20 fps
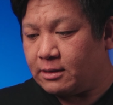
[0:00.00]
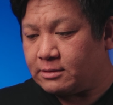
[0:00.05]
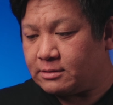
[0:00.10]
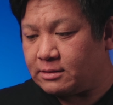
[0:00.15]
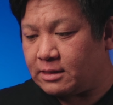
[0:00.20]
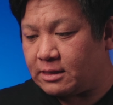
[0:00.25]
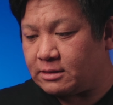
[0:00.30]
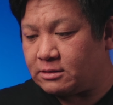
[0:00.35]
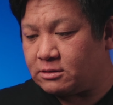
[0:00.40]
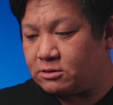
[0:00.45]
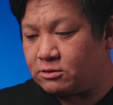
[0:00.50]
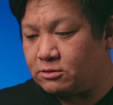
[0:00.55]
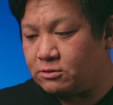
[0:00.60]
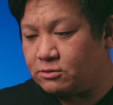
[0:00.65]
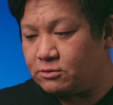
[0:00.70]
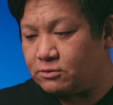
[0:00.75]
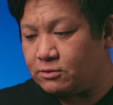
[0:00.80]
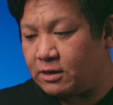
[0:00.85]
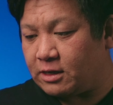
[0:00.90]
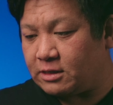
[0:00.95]
Then
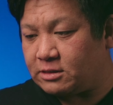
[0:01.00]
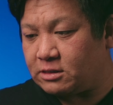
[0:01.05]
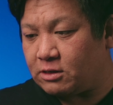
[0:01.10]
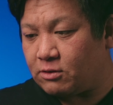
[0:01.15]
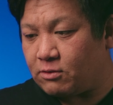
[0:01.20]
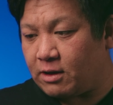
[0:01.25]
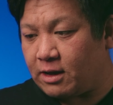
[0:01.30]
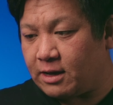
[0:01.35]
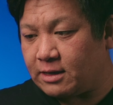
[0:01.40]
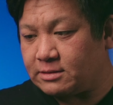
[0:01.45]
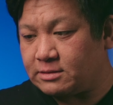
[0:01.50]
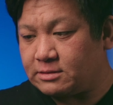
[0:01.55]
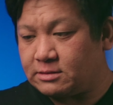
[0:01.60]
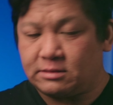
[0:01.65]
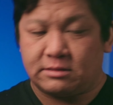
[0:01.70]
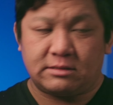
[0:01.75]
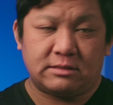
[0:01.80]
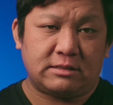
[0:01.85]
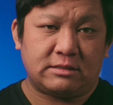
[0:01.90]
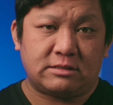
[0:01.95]
to
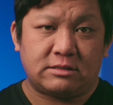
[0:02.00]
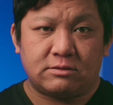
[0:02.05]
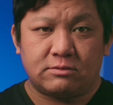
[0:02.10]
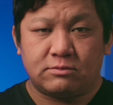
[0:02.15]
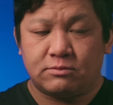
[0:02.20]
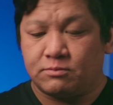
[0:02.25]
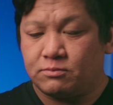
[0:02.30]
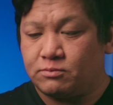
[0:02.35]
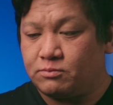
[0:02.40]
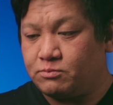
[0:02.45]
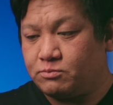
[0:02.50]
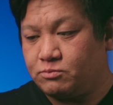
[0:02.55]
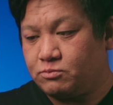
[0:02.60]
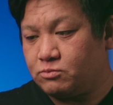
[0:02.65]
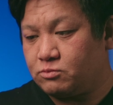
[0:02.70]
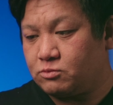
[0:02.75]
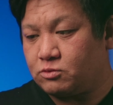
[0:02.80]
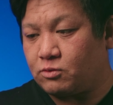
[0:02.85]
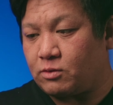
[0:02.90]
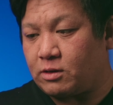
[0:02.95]
HLS is
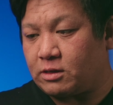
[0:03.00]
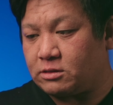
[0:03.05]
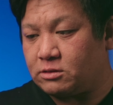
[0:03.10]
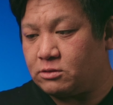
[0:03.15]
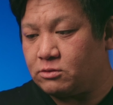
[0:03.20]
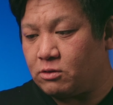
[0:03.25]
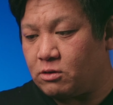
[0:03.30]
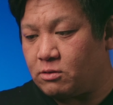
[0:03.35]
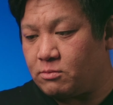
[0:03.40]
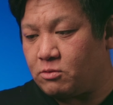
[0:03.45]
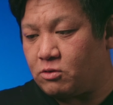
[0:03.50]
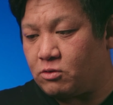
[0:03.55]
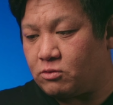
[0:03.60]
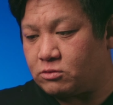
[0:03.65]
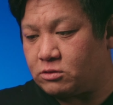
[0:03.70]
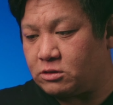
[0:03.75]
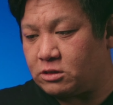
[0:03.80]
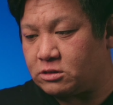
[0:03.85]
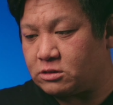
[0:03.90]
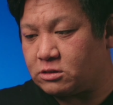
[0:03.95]
quite
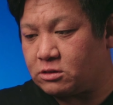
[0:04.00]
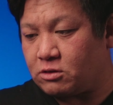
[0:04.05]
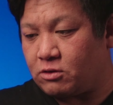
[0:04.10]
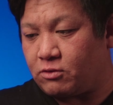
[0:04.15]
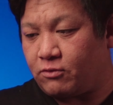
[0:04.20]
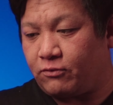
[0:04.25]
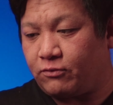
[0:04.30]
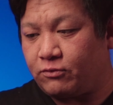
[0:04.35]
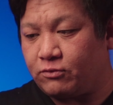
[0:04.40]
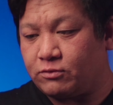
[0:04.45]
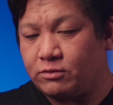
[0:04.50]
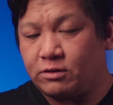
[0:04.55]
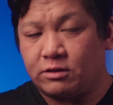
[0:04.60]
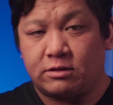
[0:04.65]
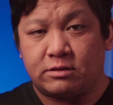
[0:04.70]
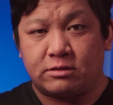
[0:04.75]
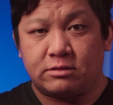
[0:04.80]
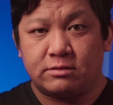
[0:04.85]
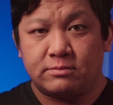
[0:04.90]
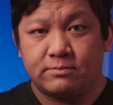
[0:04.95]
normal, just go through
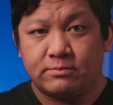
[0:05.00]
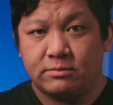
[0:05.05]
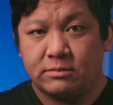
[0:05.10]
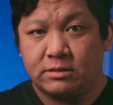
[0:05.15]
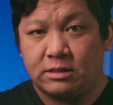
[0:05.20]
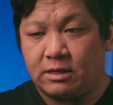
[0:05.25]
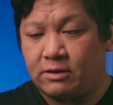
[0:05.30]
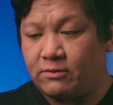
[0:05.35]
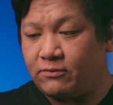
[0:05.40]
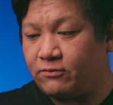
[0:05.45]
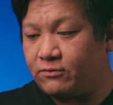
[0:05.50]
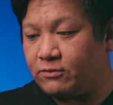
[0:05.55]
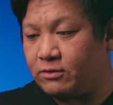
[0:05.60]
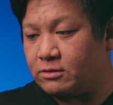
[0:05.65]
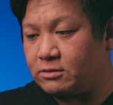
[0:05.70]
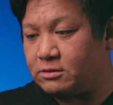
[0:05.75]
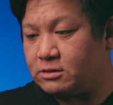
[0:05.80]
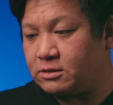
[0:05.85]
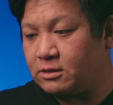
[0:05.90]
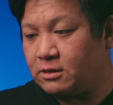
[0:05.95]
the
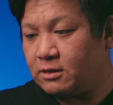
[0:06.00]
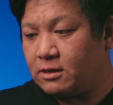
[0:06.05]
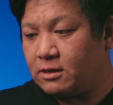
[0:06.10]
different